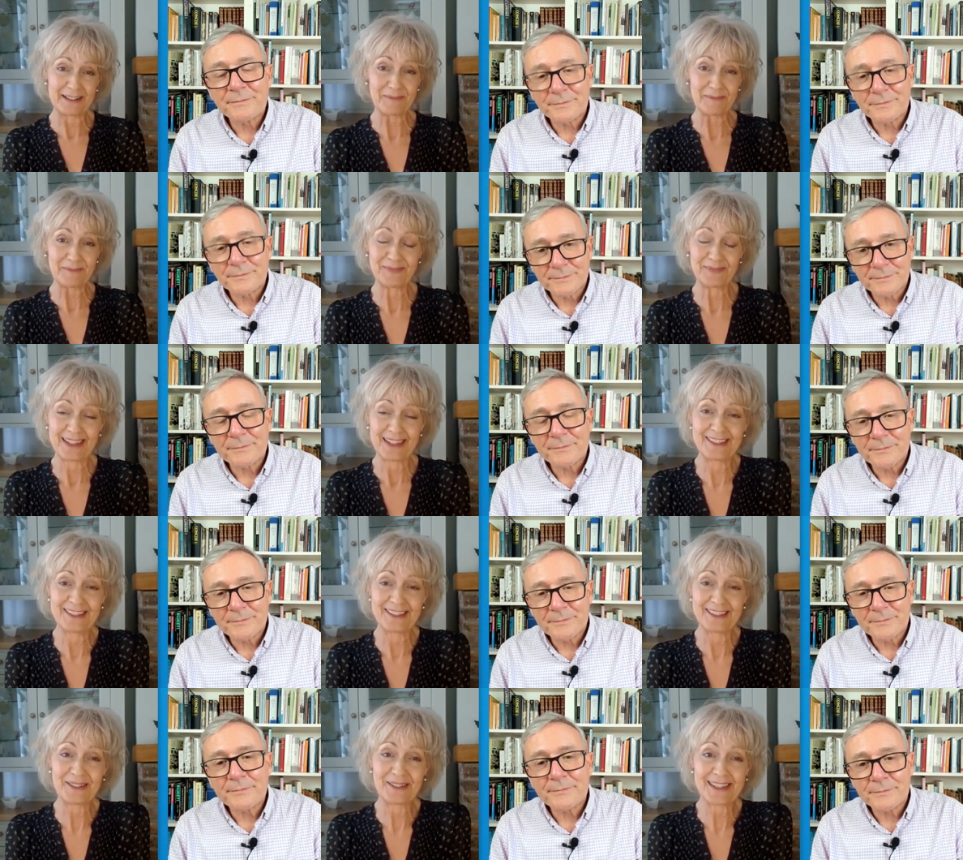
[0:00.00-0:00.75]

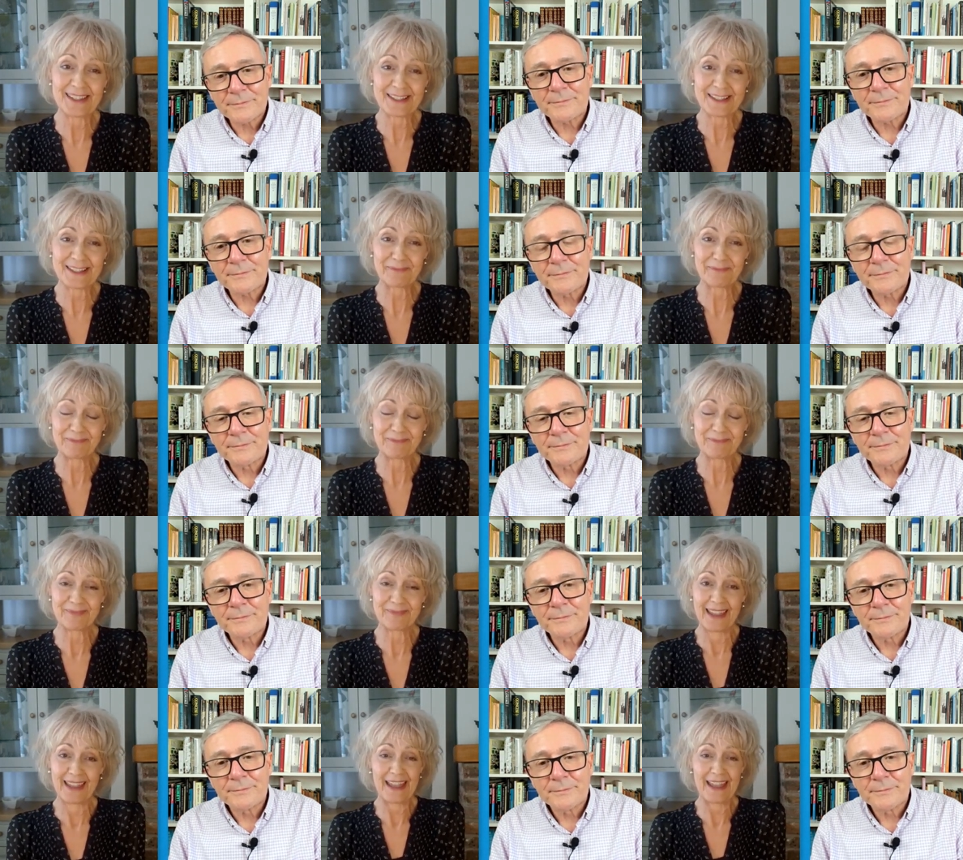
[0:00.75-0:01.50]
Speaker 1: Um, you know, there's
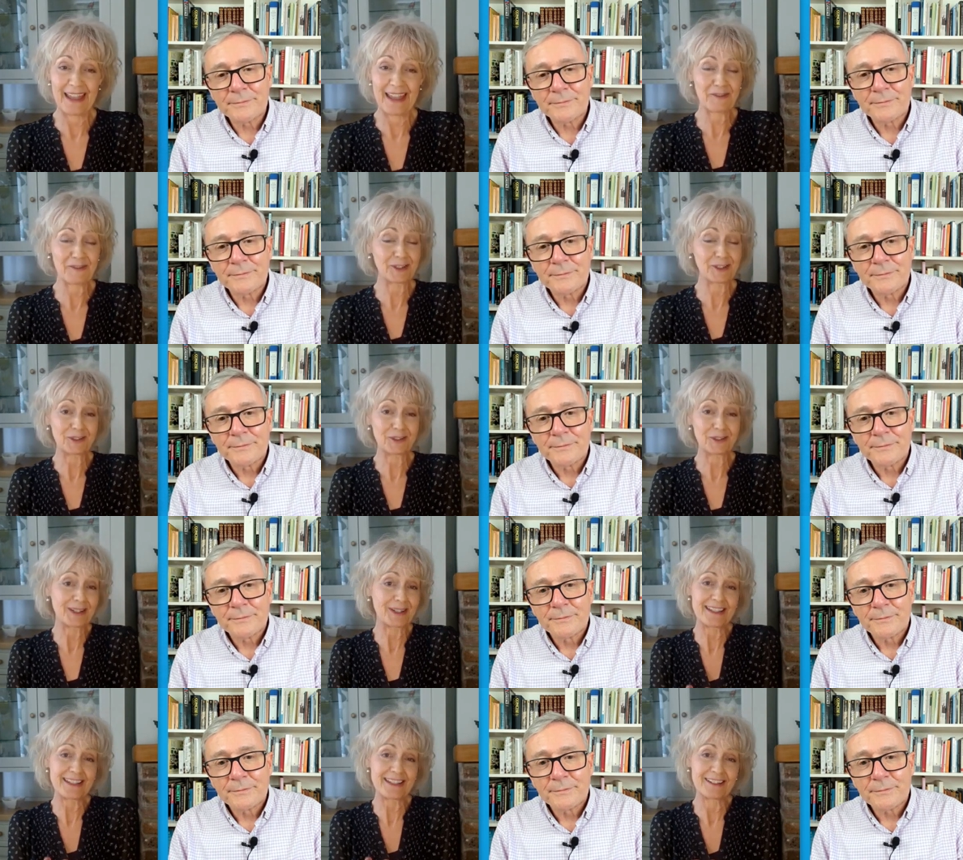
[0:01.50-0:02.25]

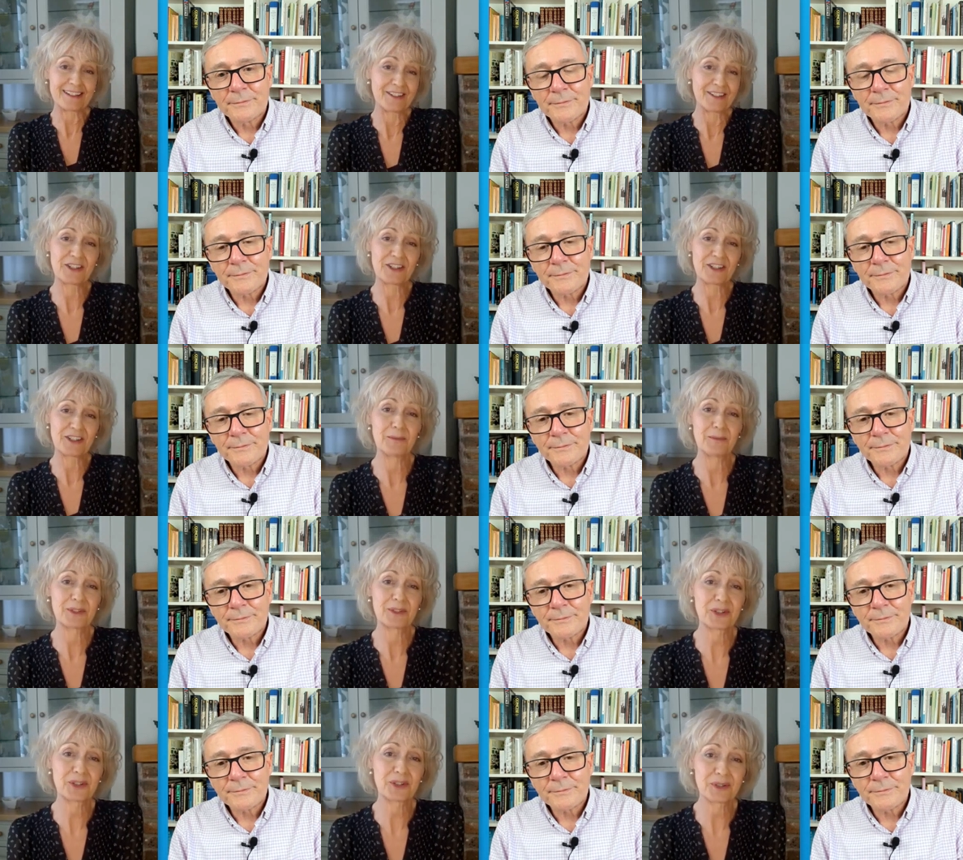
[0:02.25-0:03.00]
ever increasing
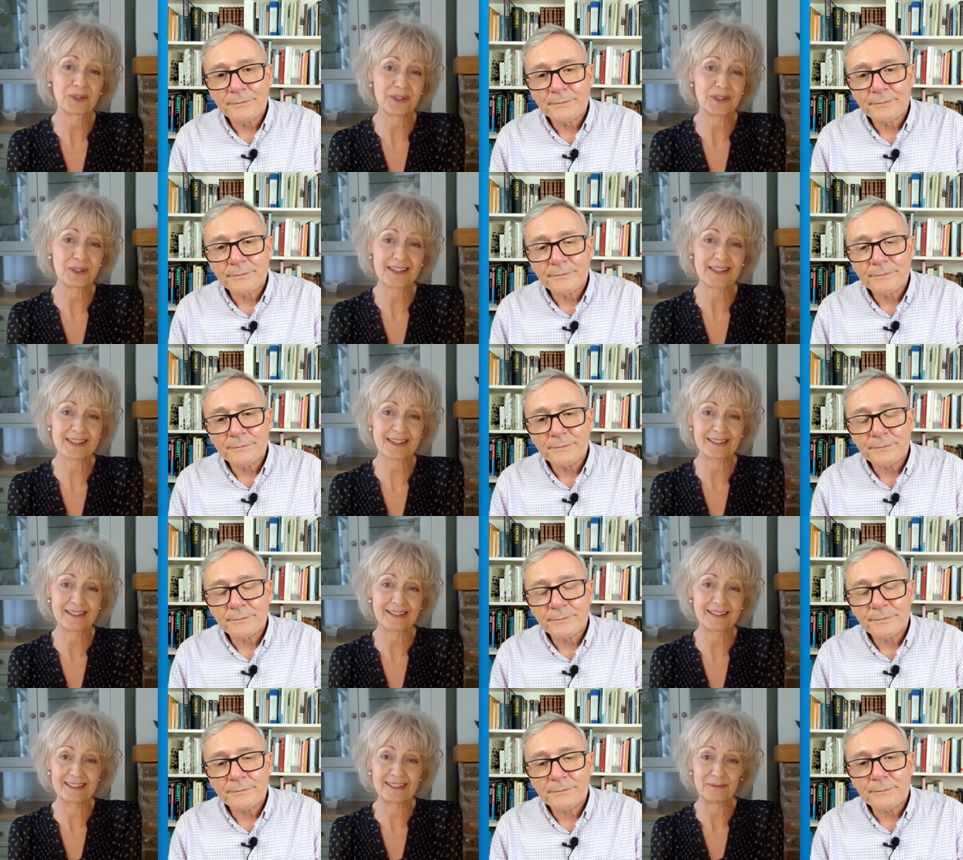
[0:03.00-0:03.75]
consumer
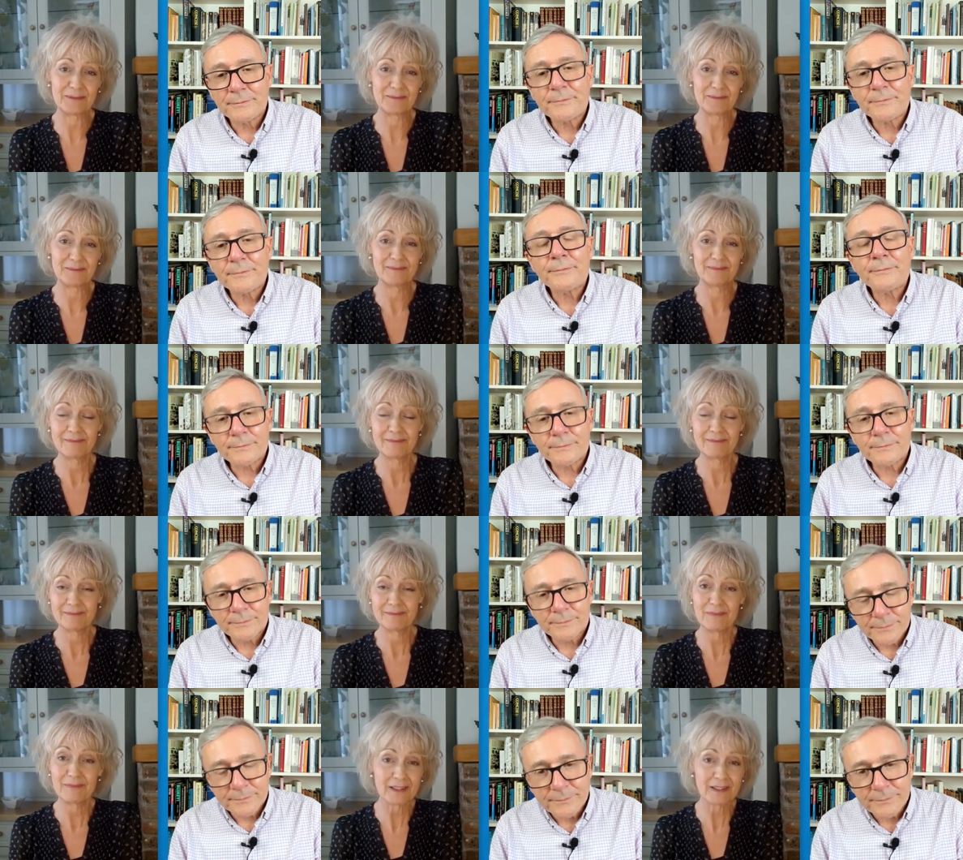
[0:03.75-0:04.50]
choice,
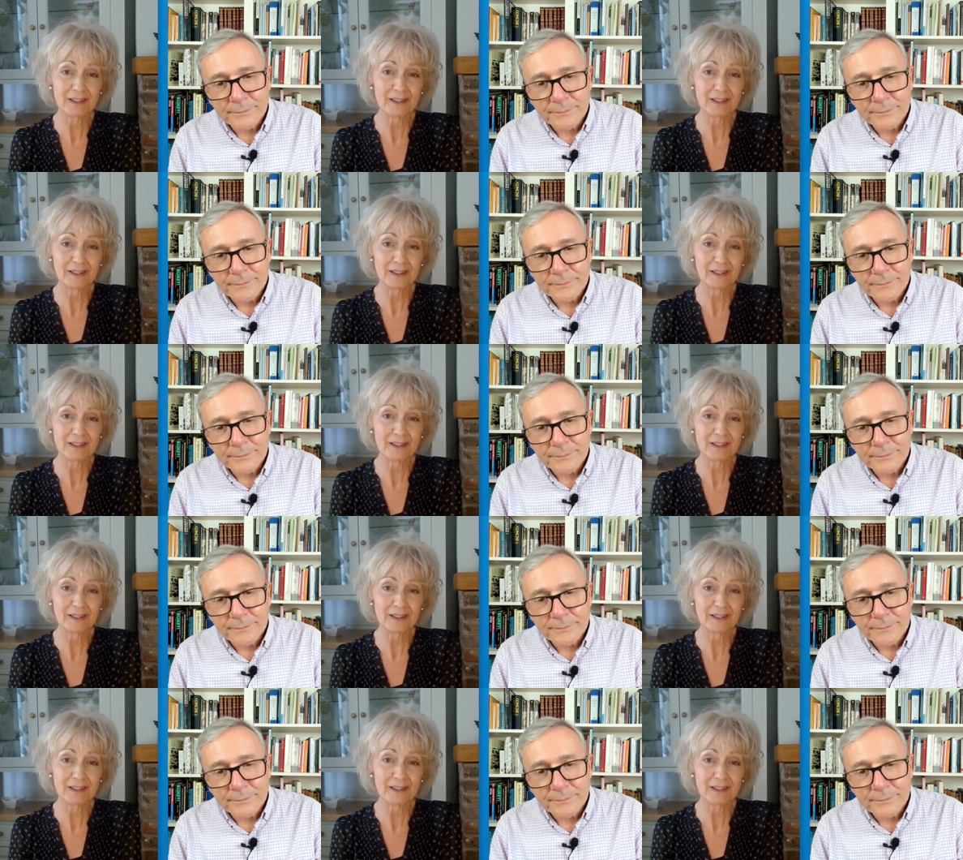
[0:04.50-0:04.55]
um,